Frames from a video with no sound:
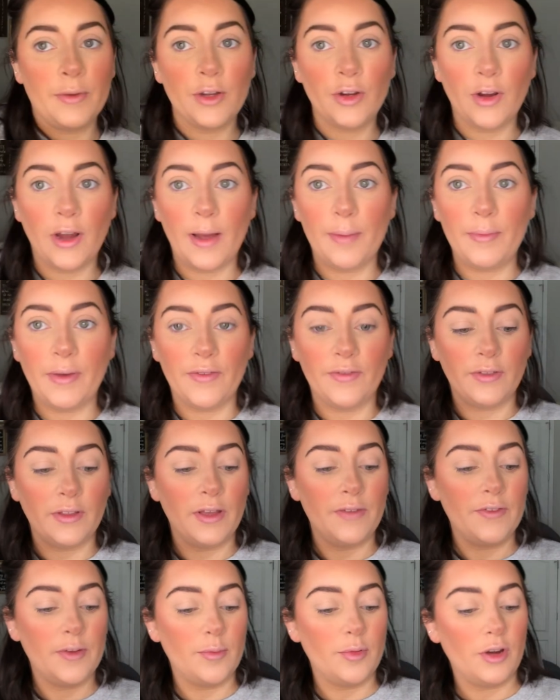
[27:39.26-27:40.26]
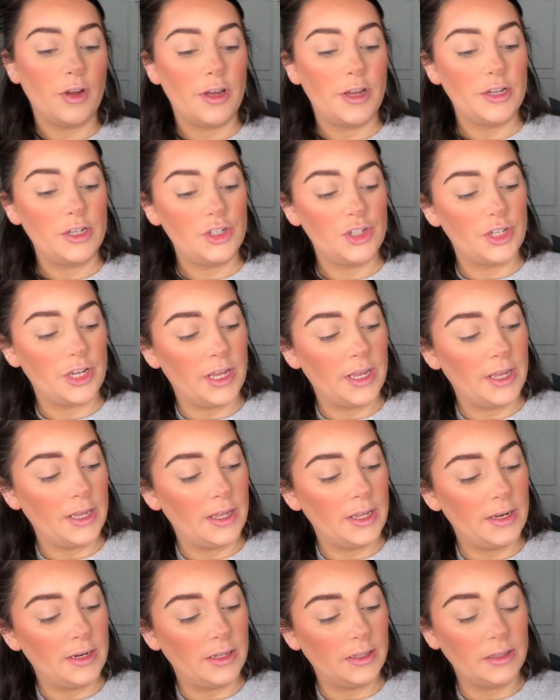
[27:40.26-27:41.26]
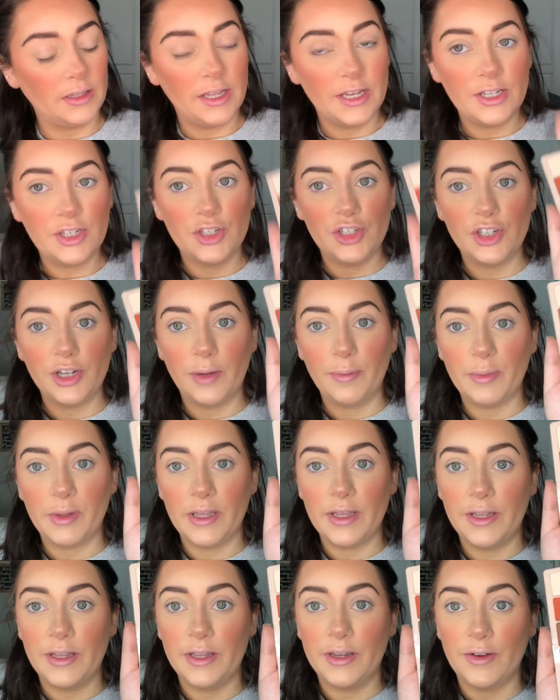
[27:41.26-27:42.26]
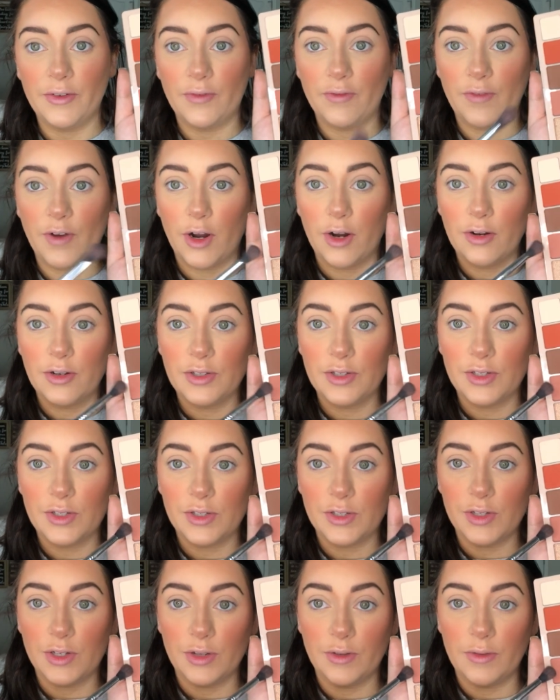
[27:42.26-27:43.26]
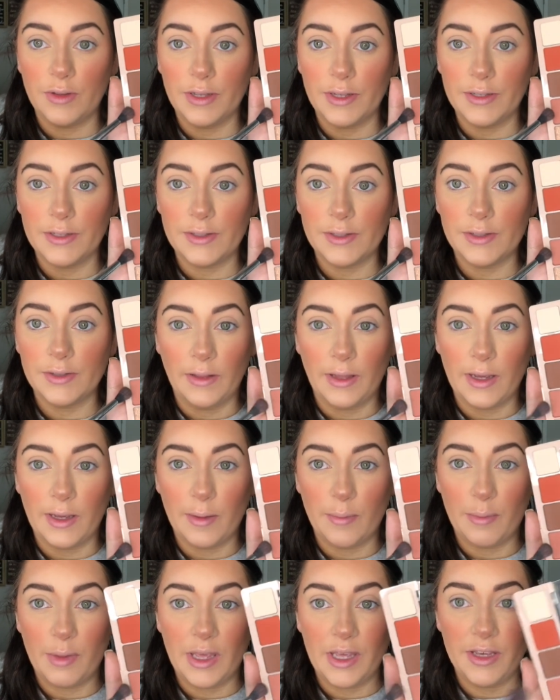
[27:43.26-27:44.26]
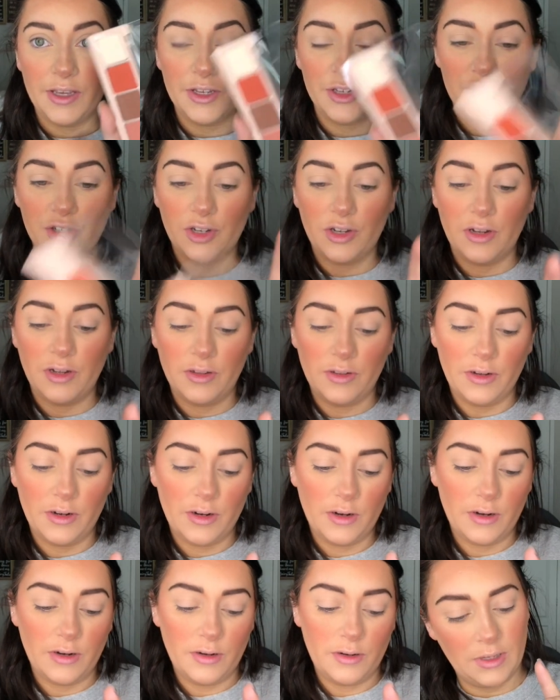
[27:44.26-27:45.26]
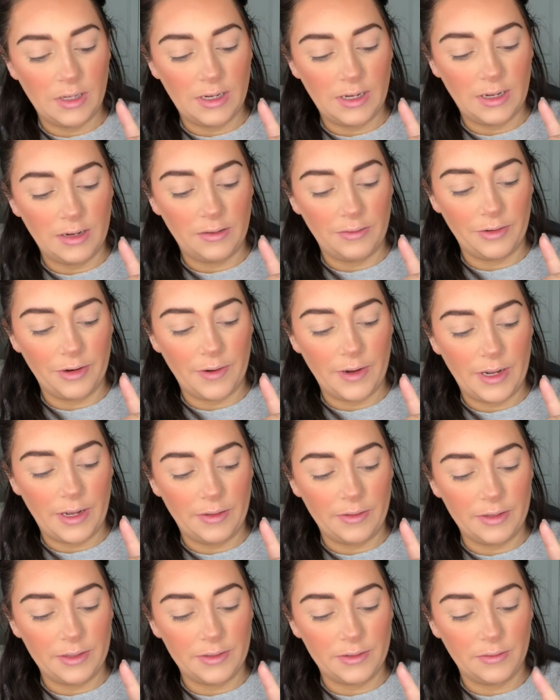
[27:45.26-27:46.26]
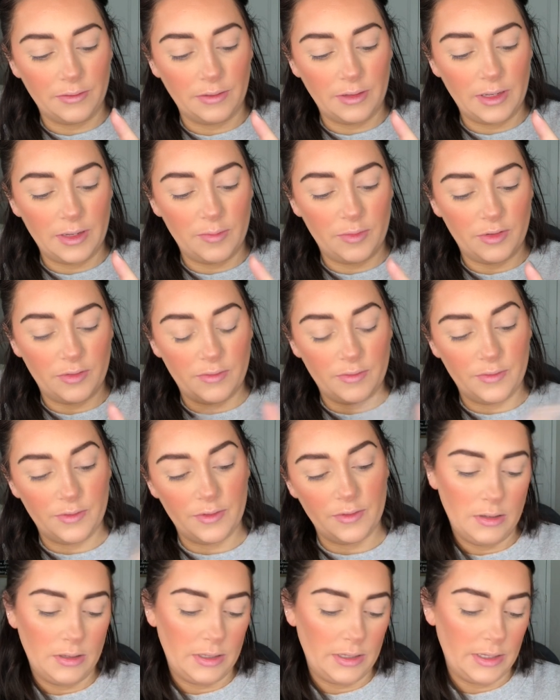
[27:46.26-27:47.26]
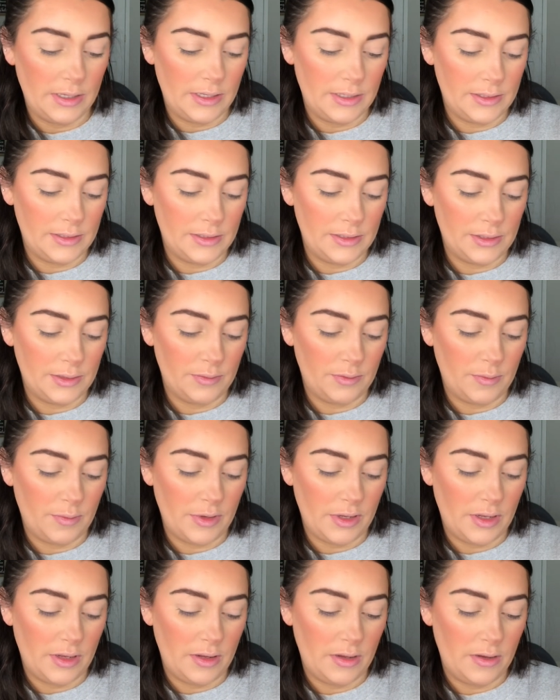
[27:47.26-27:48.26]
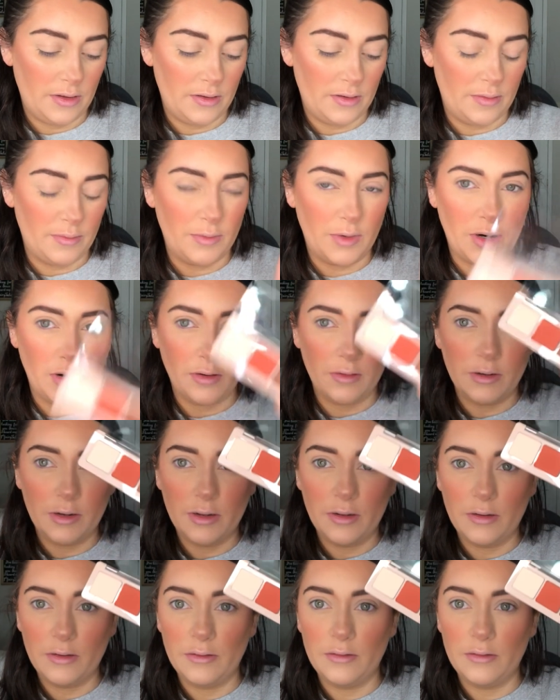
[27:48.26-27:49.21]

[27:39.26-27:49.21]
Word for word: going to grab my fluffy brush and let's jump in first to this like pinkish color. And I don't know how these are labeled. I guess this would be Amara.